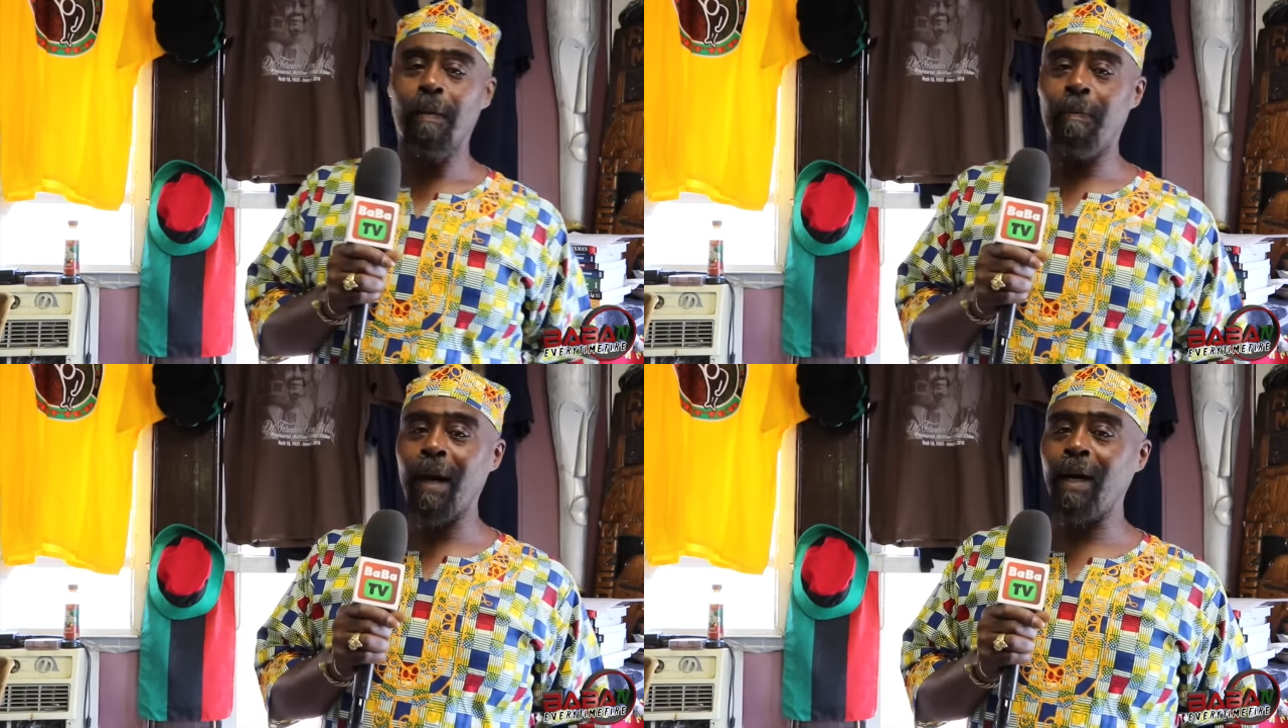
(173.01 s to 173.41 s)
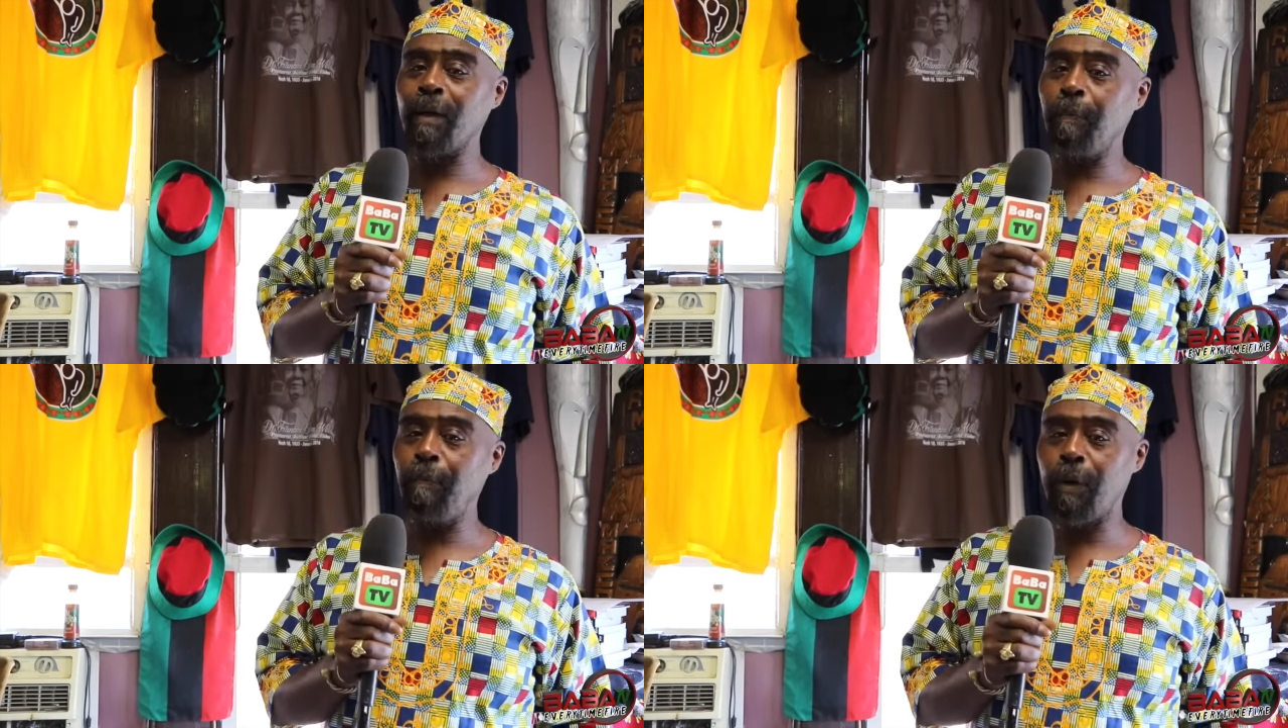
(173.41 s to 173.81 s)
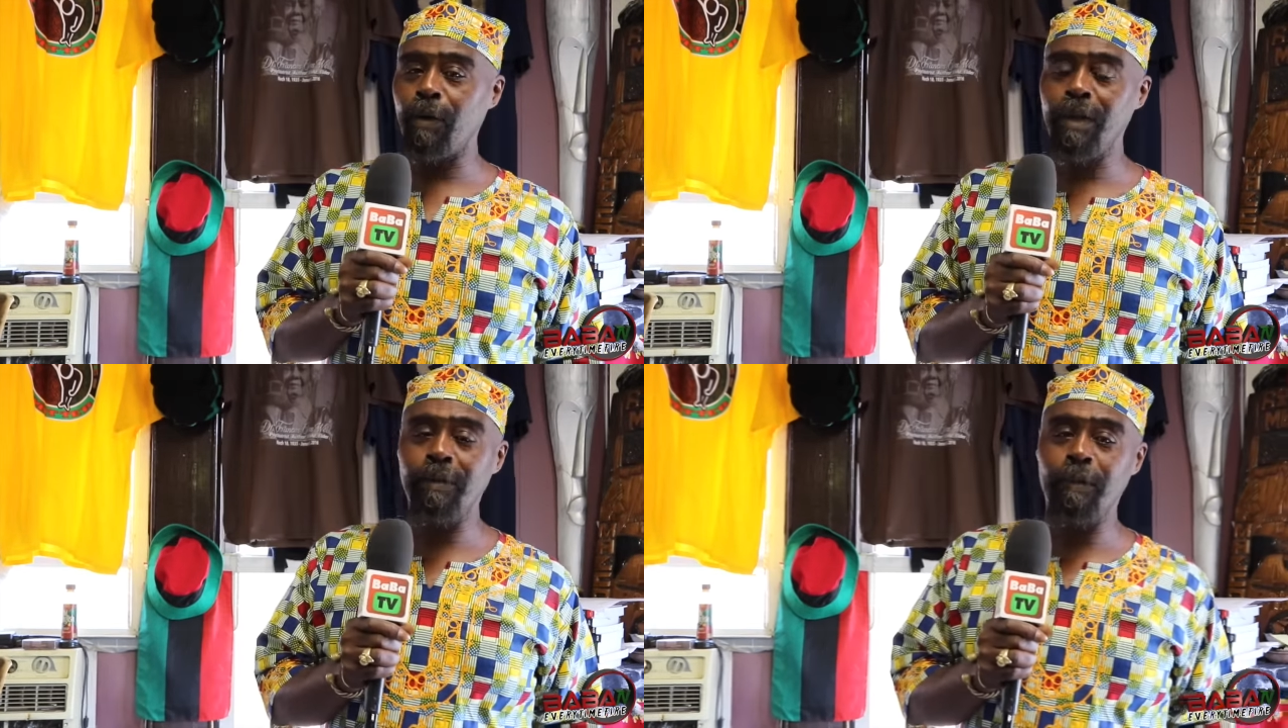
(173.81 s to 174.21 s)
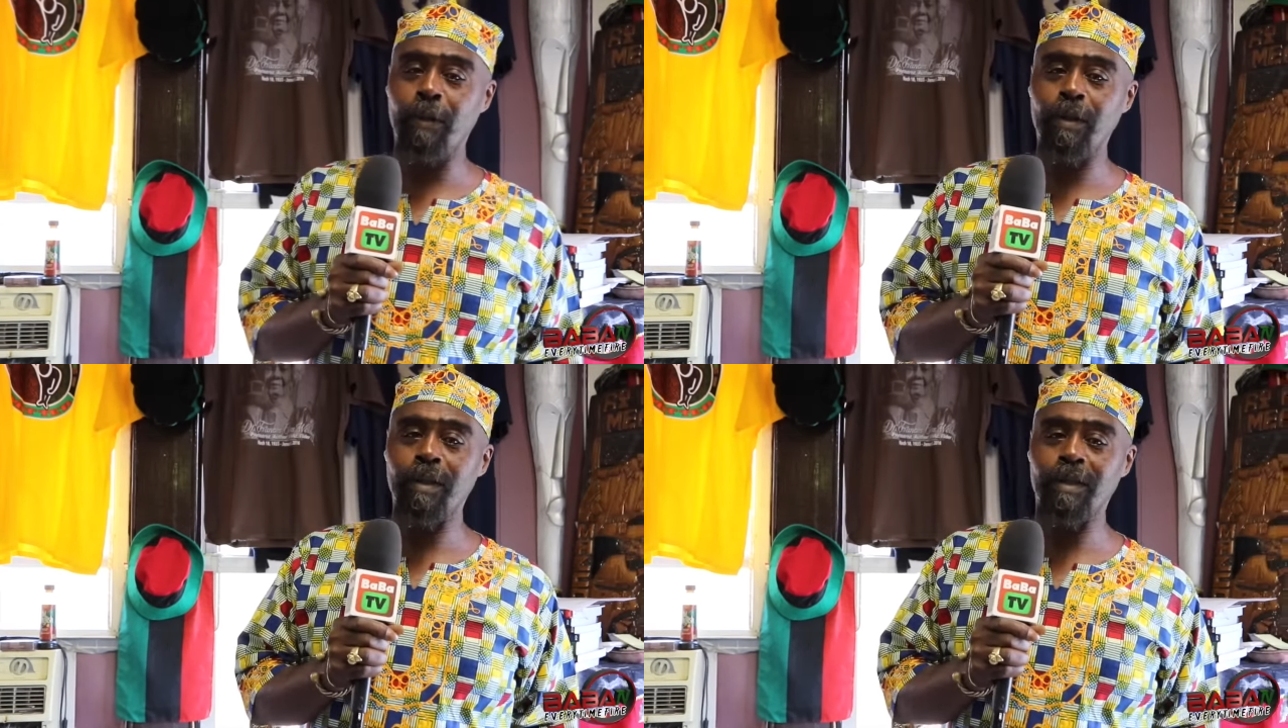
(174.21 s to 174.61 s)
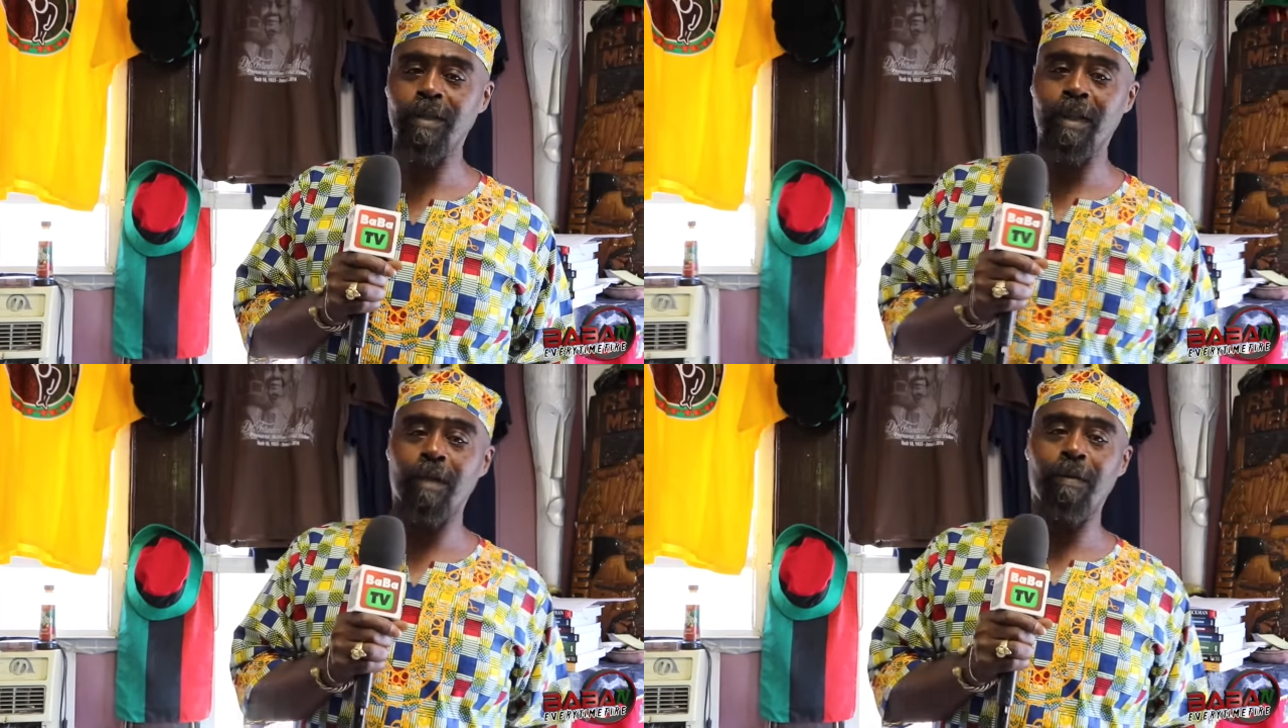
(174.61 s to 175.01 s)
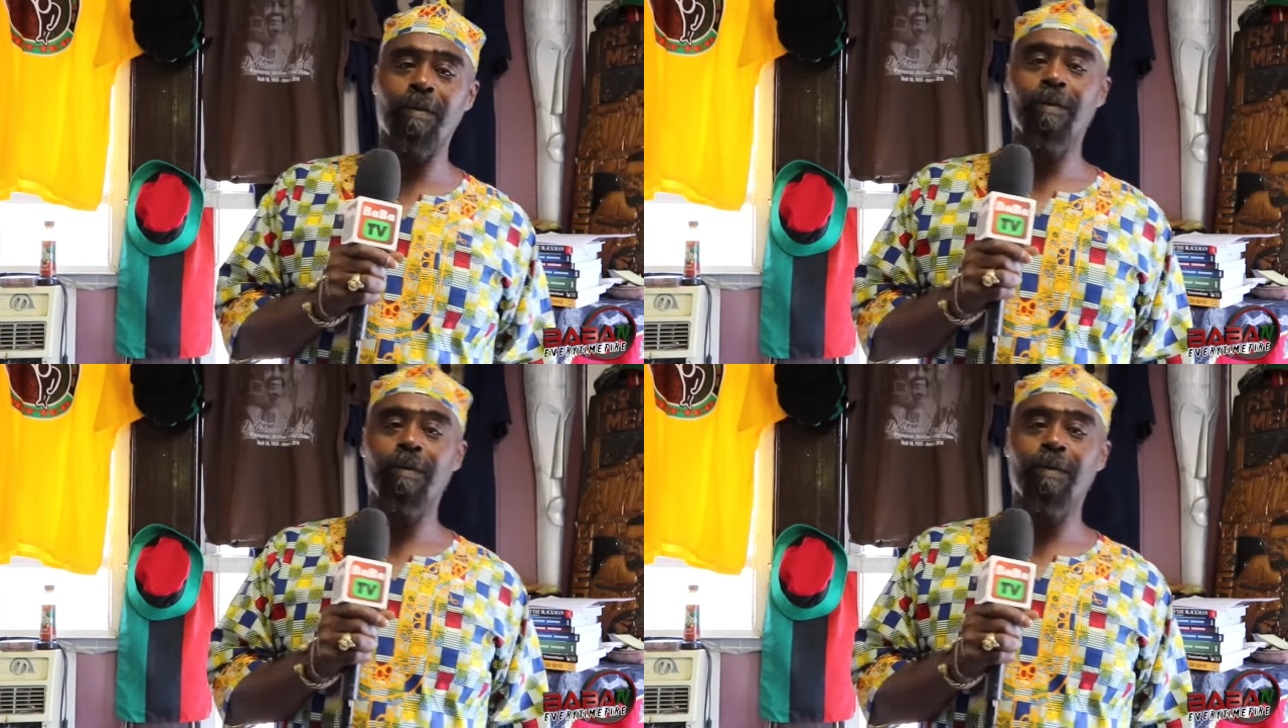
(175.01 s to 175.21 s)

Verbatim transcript: by the police force and stuff.